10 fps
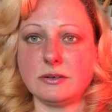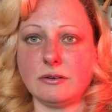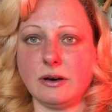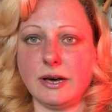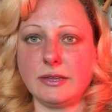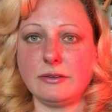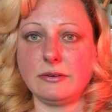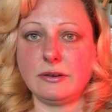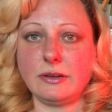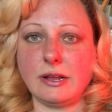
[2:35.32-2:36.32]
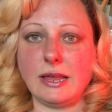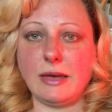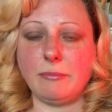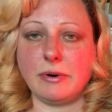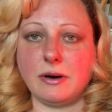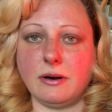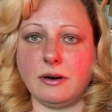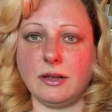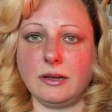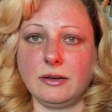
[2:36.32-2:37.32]
So I turned the lamp
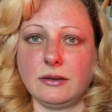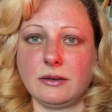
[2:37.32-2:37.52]
on.